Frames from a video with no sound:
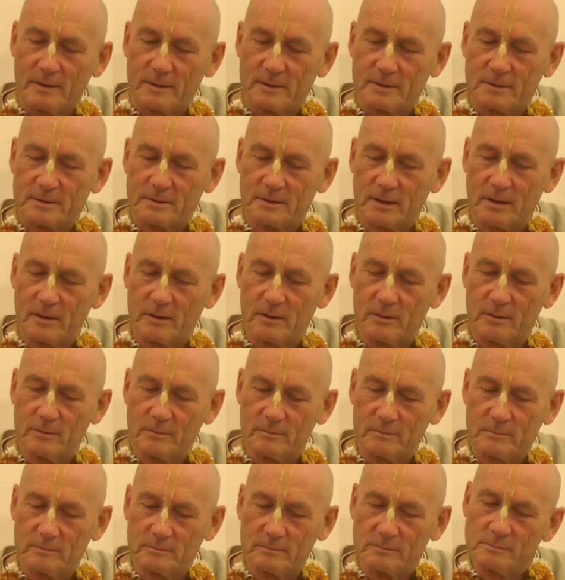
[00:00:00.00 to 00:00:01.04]
So,
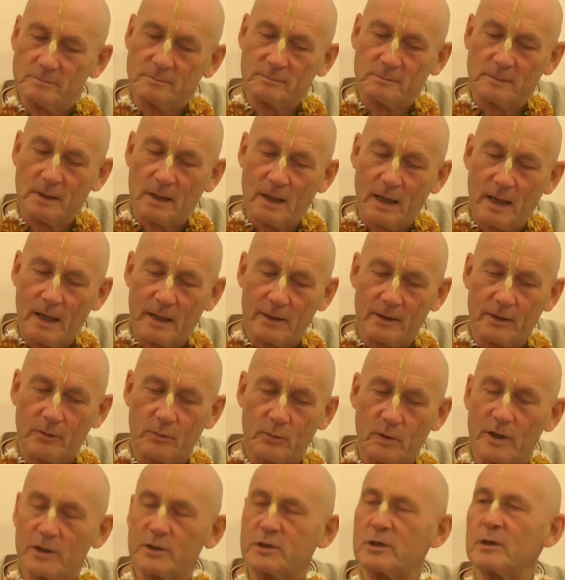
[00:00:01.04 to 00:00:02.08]
and you
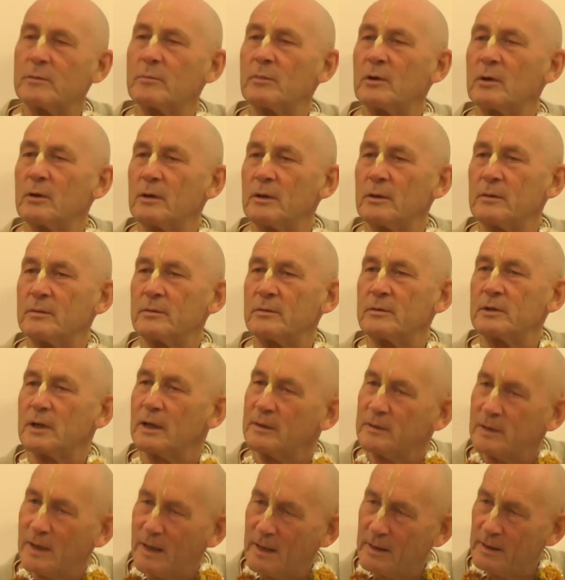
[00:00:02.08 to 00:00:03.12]
worship Lord
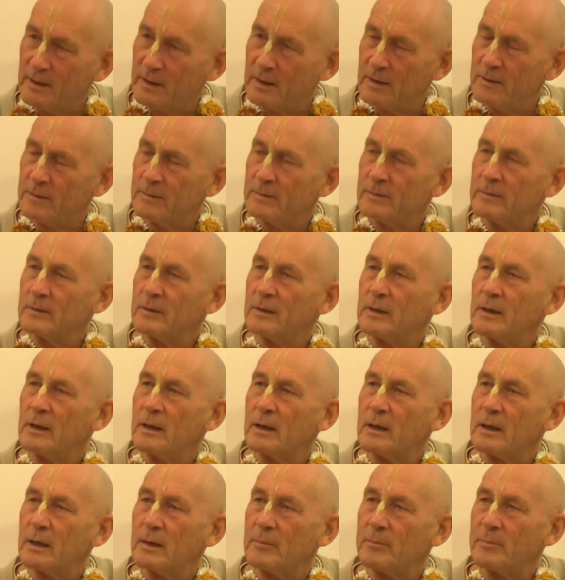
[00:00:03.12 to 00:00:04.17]
Chaitanya
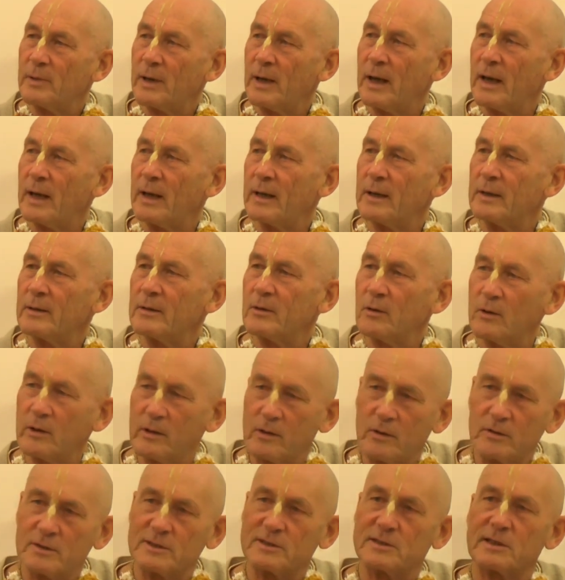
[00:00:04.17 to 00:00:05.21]
by going
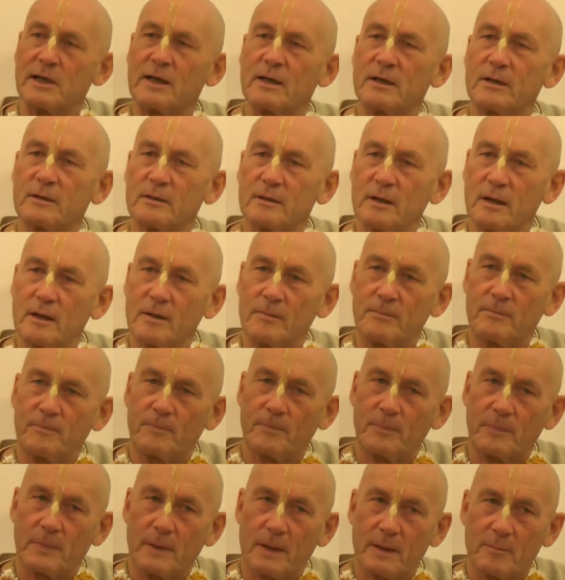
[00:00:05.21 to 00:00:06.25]
on Sankirtan,
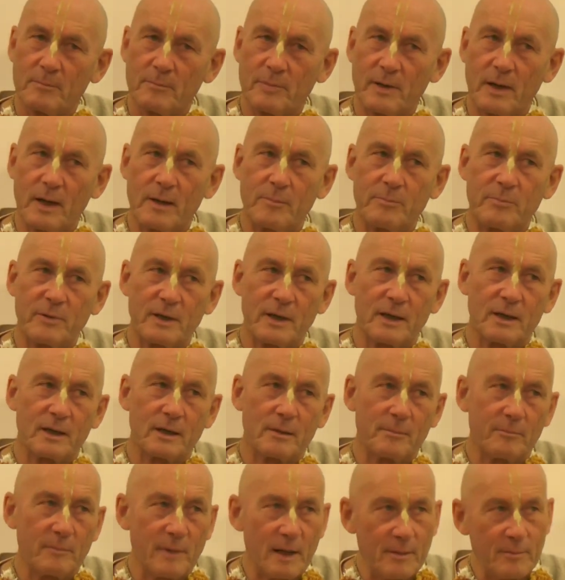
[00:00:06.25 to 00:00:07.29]
by being a
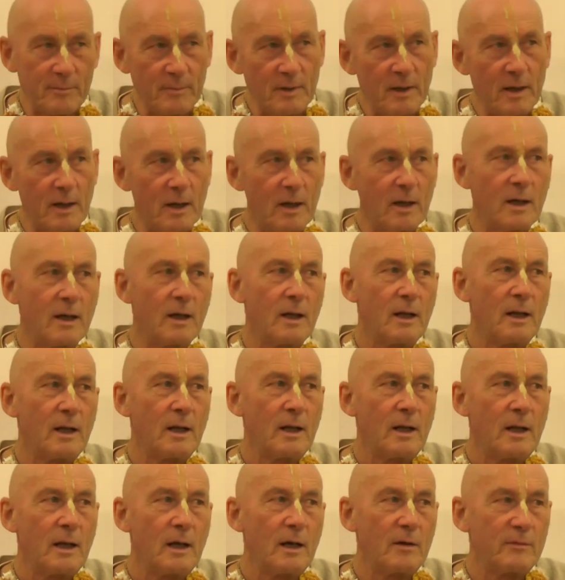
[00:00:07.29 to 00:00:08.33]
member
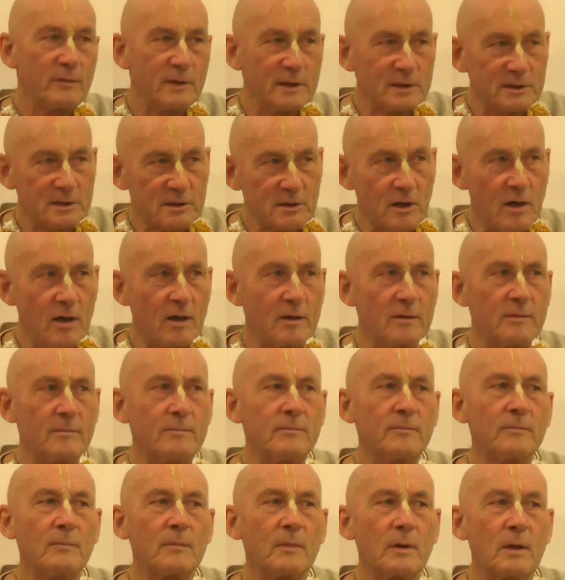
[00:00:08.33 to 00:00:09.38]
of ISKCON,
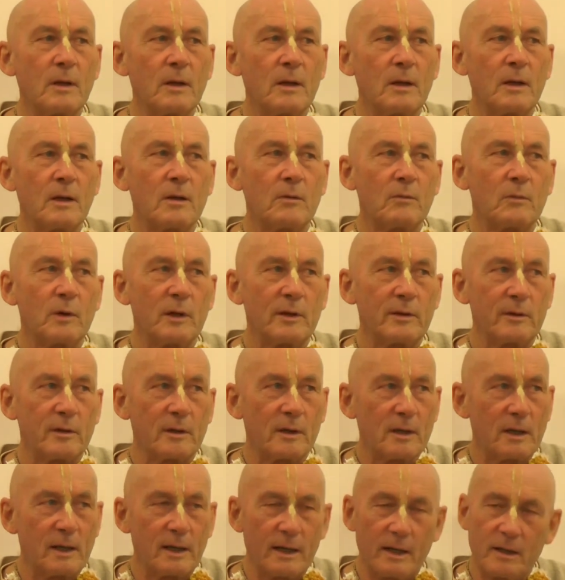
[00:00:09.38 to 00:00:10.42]
whether you're
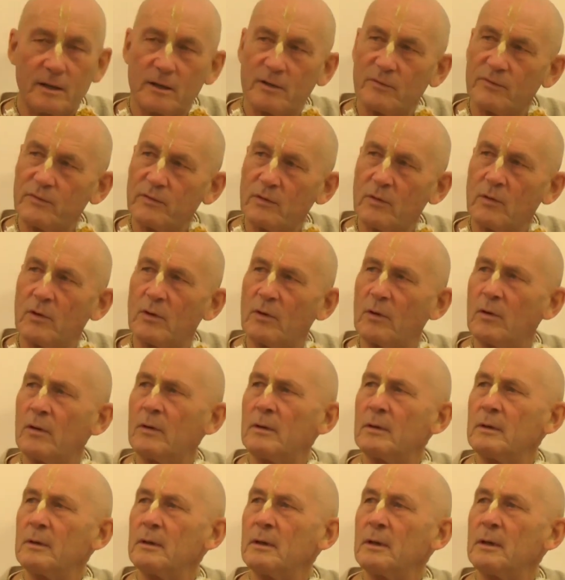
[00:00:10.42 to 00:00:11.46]
cleaning the
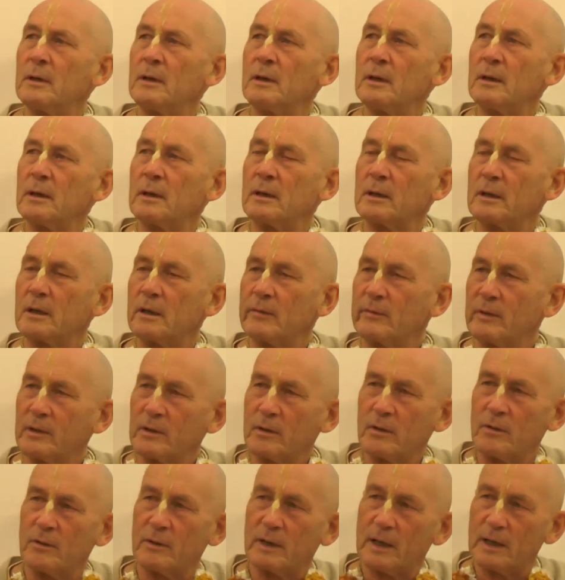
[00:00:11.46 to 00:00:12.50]
floor, giving
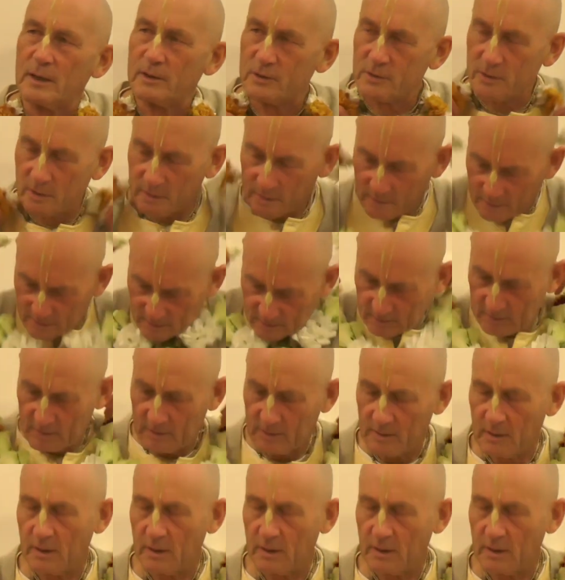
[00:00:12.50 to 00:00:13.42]
donations,